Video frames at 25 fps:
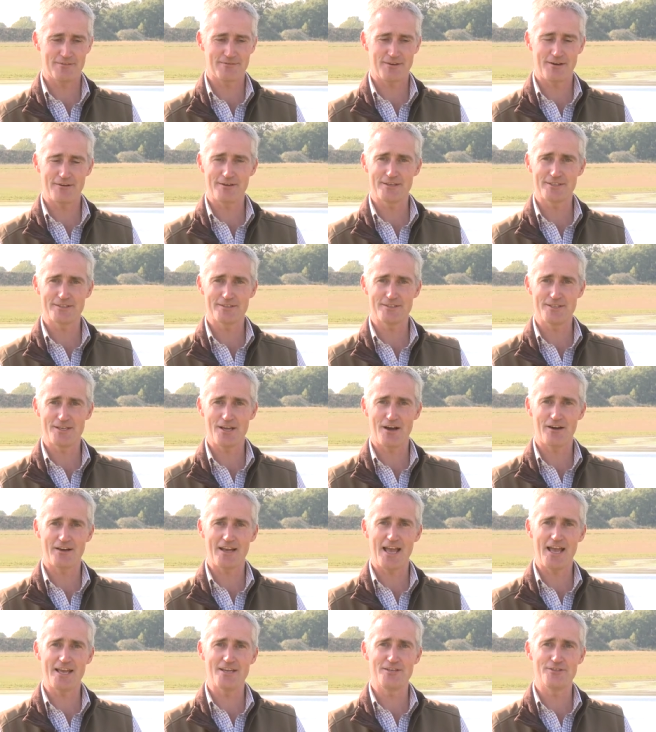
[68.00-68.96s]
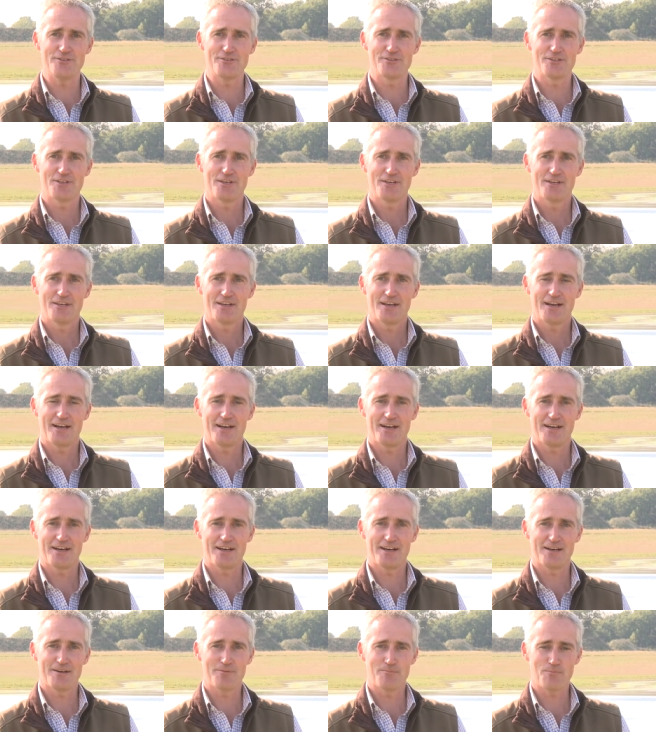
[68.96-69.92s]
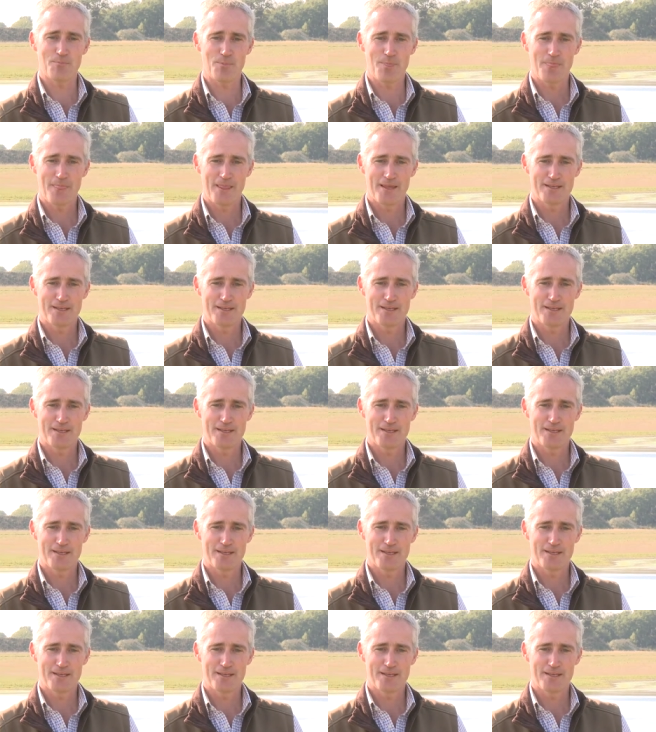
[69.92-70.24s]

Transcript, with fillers: a very young age. Um,